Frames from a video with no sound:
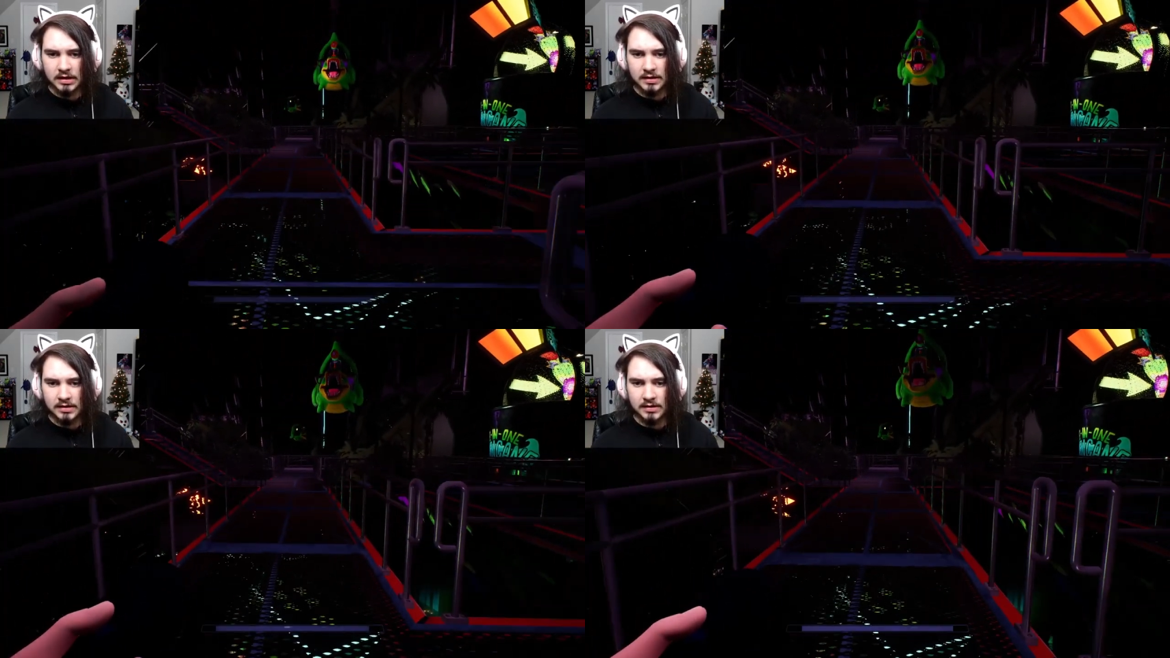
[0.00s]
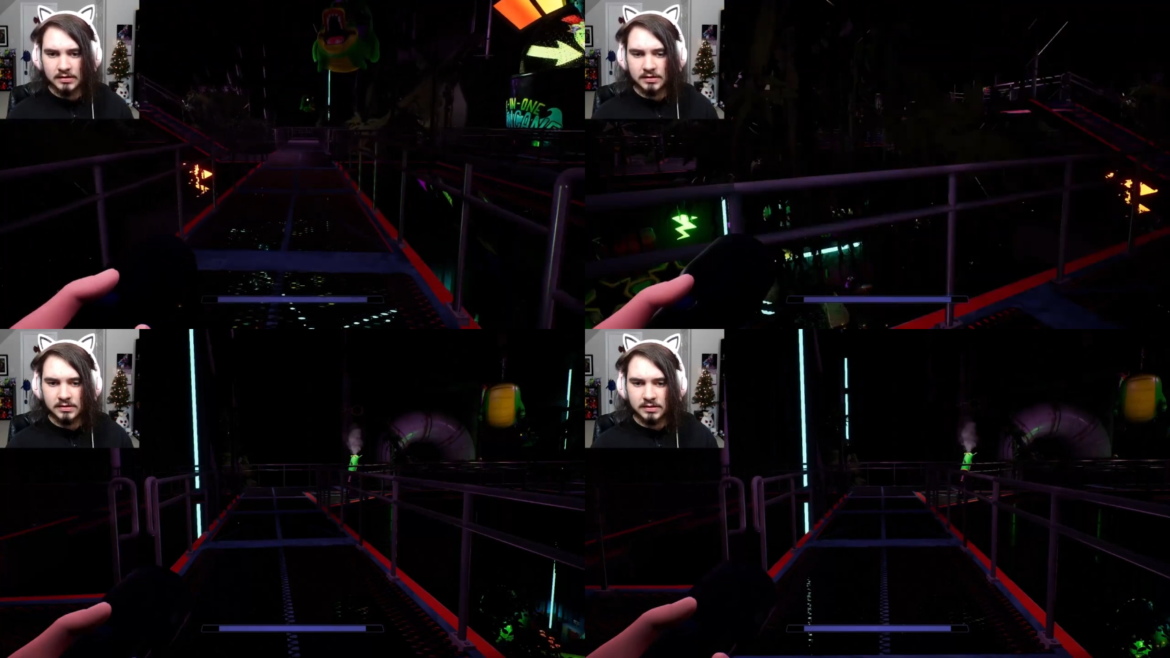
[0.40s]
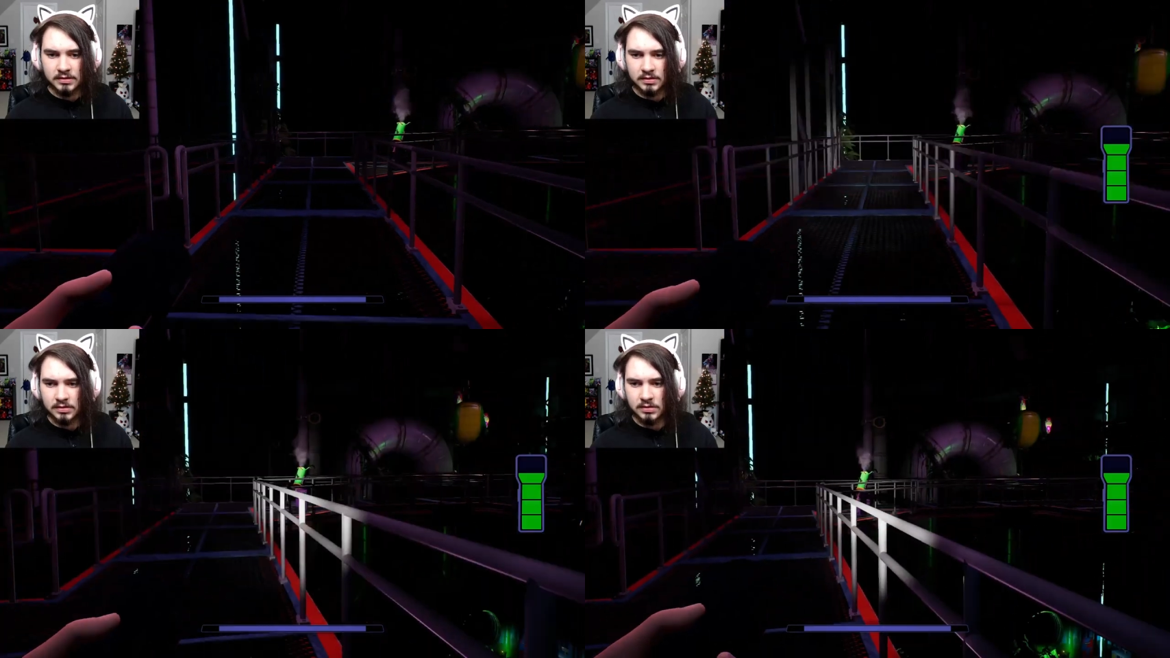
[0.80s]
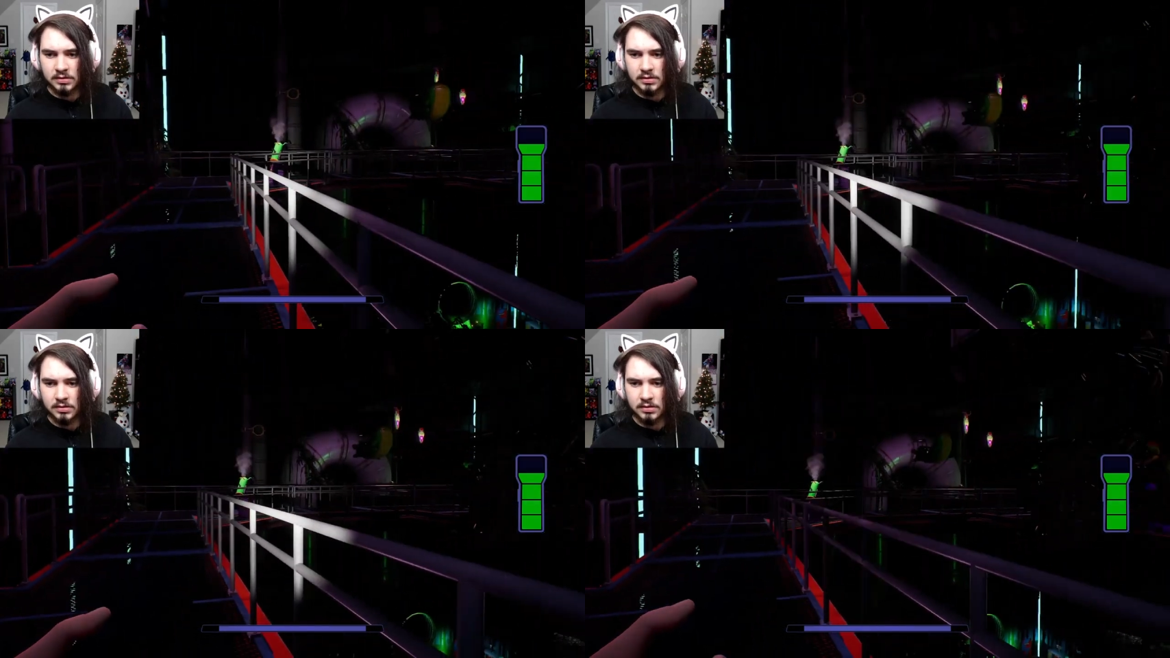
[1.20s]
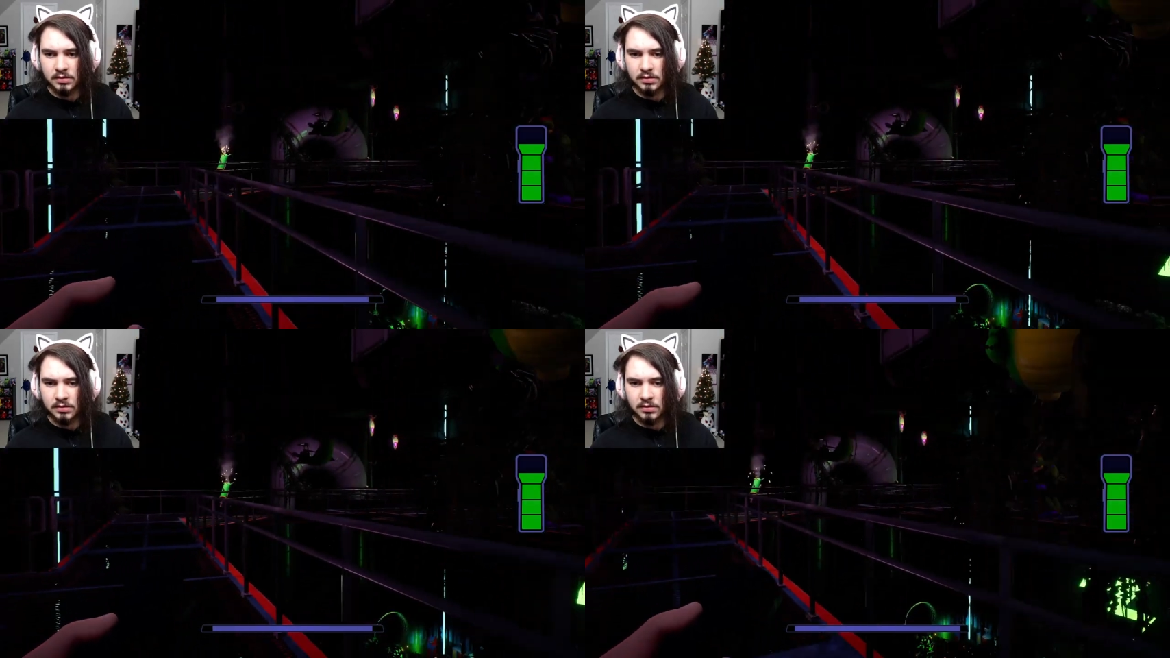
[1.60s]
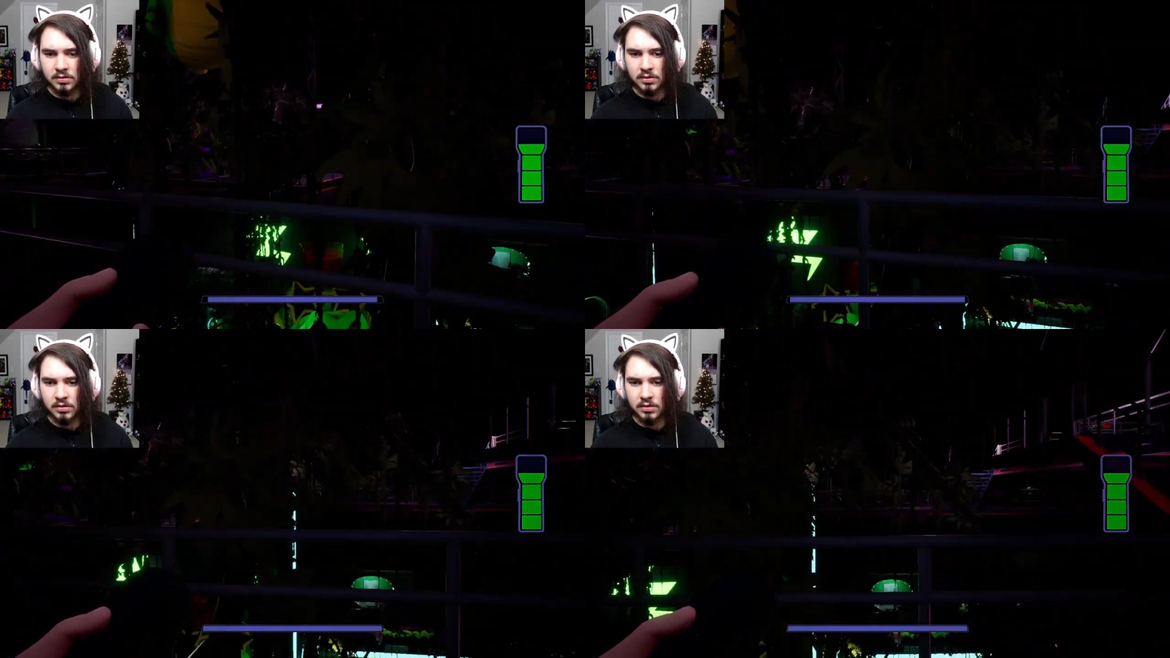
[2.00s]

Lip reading: (no one is talking)